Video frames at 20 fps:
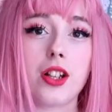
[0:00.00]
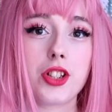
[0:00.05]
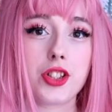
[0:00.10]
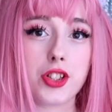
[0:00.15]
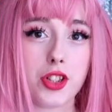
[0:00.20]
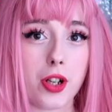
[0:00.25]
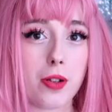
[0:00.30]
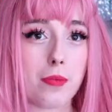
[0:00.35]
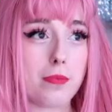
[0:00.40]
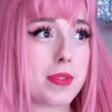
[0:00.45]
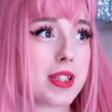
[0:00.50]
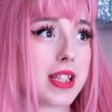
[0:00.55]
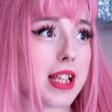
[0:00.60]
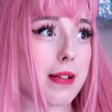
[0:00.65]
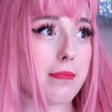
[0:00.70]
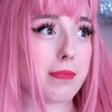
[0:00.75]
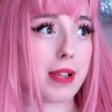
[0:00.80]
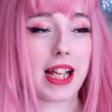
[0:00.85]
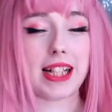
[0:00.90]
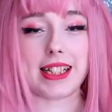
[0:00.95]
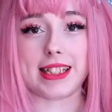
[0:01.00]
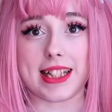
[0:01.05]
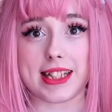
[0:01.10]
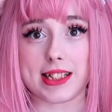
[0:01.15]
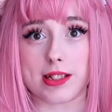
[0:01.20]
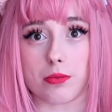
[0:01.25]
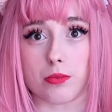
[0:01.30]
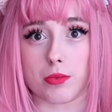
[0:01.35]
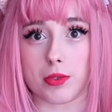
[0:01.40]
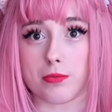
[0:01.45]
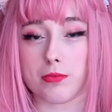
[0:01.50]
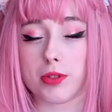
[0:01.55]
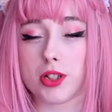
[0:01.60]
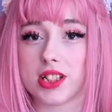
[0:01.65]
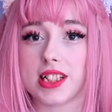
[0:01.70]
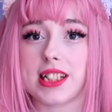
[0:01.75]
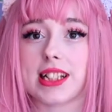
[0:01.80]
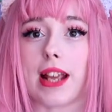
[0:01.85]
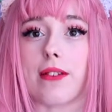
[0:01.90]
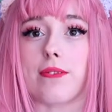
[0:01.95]
shops and places will
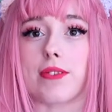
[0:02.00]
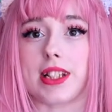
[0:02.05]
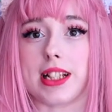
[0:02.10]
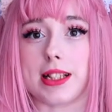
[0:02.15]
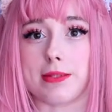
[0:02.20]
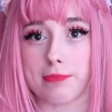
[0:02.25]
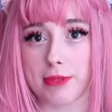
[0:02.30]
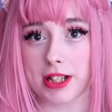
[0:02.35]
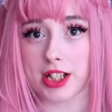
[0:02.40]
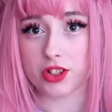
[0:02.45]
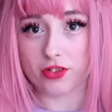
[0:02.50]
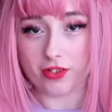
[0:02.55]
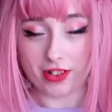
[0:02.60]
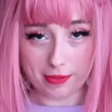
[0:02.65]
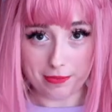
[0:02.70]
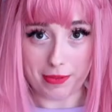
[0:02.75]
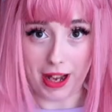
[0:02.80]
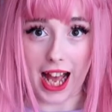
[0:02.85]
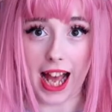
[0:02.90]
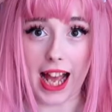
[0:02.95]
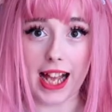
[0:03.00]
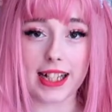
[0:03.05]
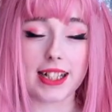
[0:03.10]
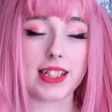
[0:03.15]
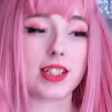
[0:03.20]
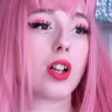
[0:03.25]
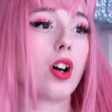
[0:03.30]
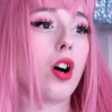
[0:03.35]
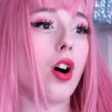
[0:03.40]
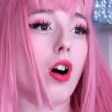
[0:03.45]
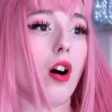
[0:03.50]
put together these mystery bags